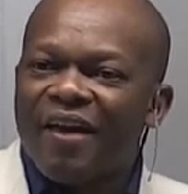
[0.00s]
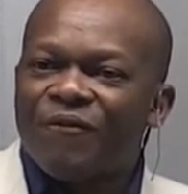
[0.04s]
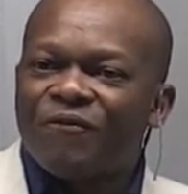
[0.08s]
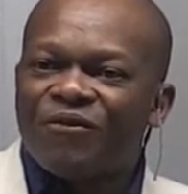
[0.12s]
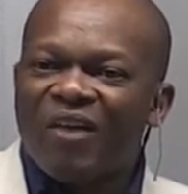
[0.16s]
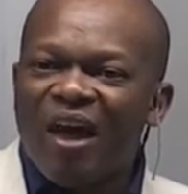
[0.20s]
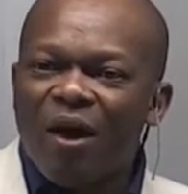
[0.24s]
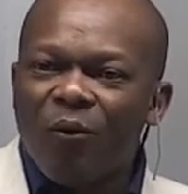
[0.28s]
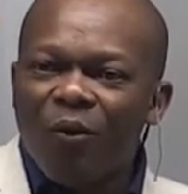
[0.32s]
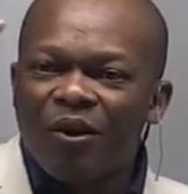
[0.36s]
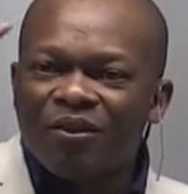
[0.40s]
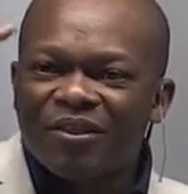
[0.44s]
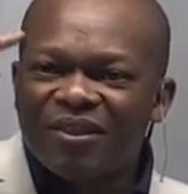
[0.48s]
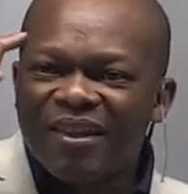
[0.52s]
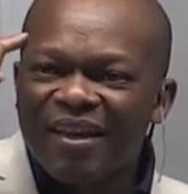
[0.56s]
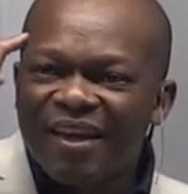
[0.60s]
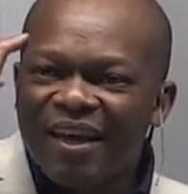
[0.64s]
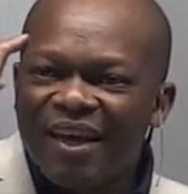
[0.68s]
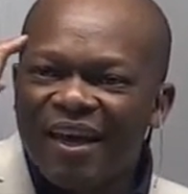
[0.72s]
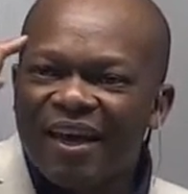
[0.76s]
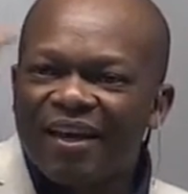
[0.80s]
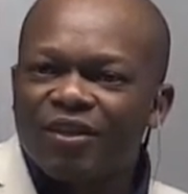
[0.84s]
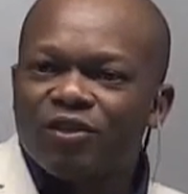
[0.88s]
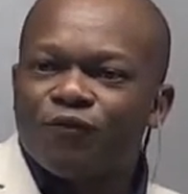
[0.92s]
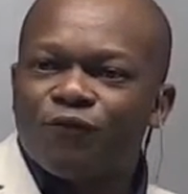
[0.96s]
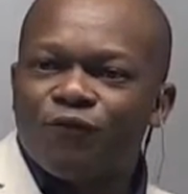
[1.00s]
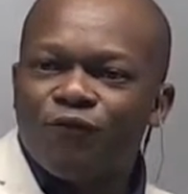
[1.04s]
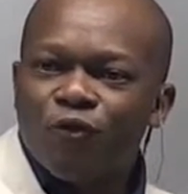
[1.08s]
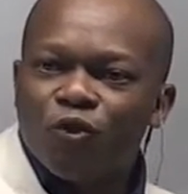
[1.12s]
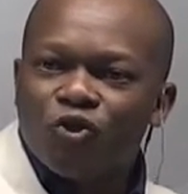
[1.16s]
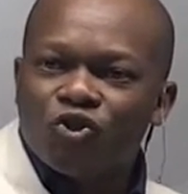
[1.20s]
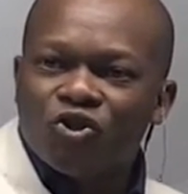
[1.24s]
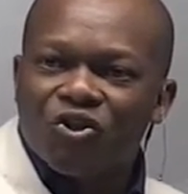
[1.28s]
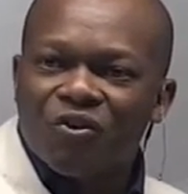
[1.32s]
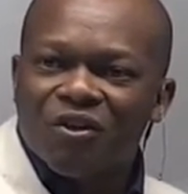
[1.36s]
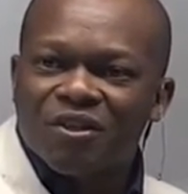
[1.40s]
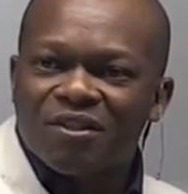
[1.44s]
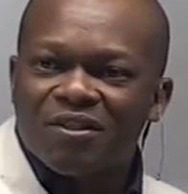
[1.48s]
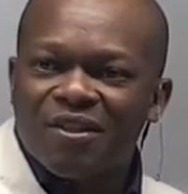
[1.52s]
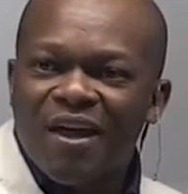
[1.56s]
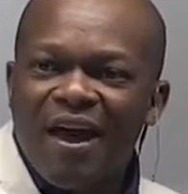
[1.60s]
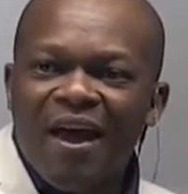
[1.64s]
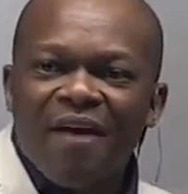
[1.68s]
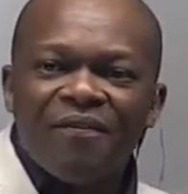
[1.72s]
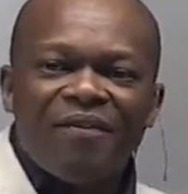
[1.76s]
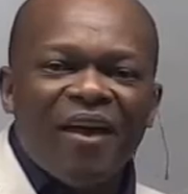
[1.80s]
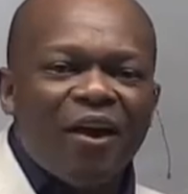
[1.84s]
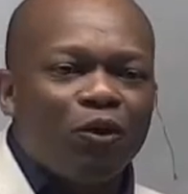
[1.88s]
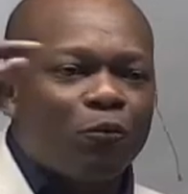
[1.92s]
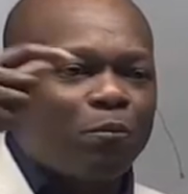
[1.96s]
if they were thinking as
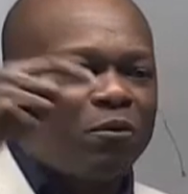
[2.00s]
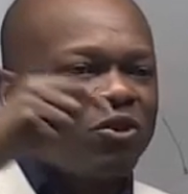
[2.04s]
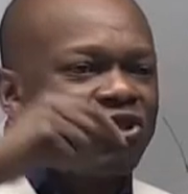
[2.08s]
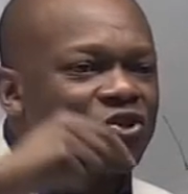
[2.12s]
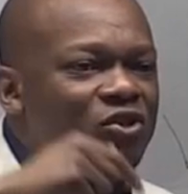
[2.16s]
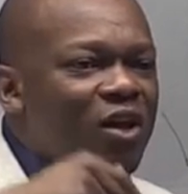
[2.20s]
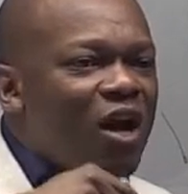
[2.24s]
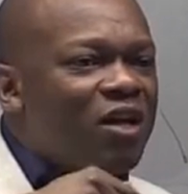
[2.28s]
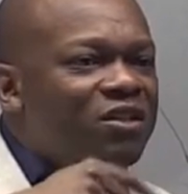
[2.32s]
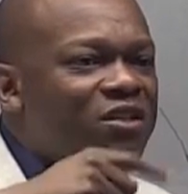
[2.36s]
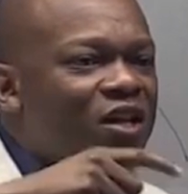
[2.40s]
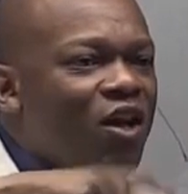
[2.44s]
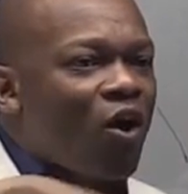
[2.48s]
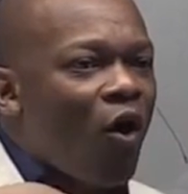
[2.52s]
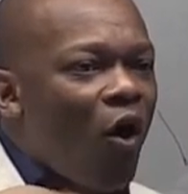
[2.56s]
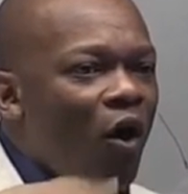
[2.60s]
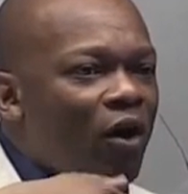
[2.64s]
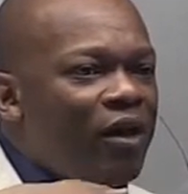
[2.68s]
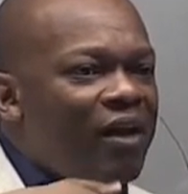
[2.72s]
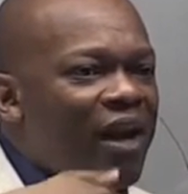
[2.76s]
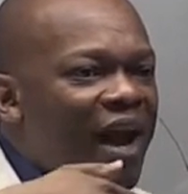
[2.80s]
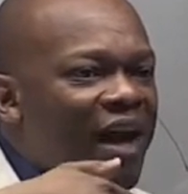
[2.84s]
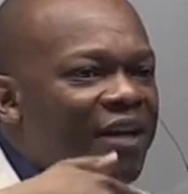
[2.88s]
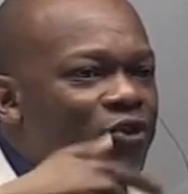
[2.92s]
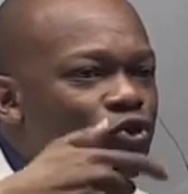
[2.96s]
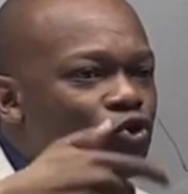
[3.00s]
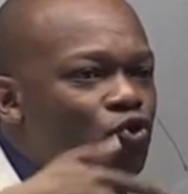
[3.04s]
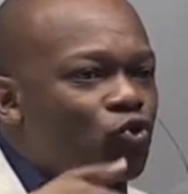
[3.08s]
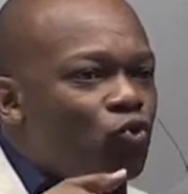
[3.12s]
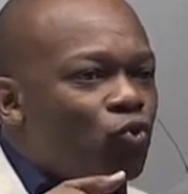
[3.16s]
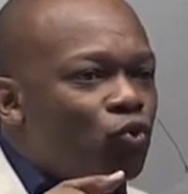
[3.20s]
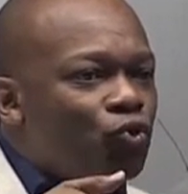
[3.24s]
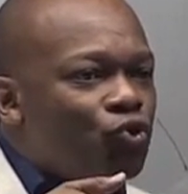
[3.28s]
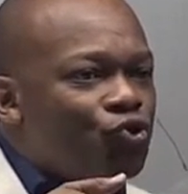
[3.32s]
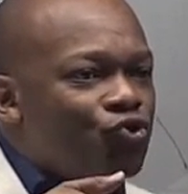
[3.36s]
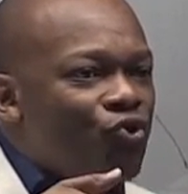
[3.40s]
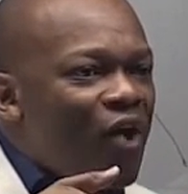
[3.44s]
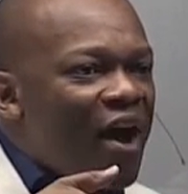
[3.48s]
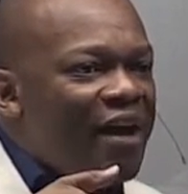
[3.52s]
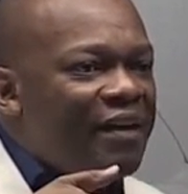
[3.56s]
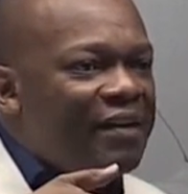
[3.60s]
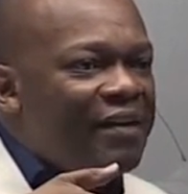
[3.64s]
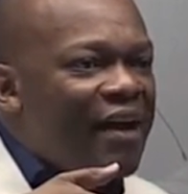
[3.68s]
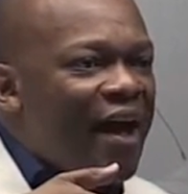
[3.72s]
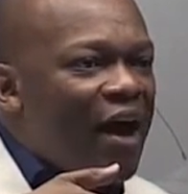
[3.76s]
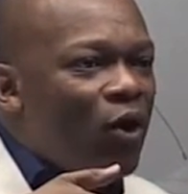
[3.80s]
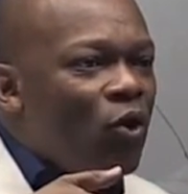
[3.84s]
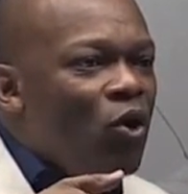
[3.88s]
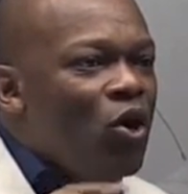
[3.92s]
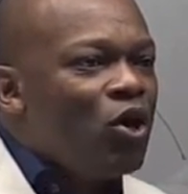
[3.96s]
futurists, they'll be starting online schools right
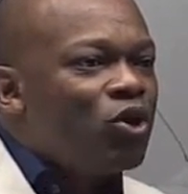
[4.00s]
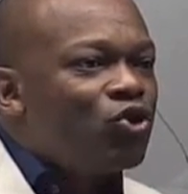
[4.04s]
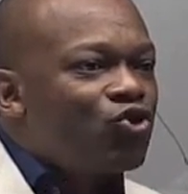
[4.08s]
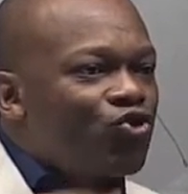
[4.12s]
now,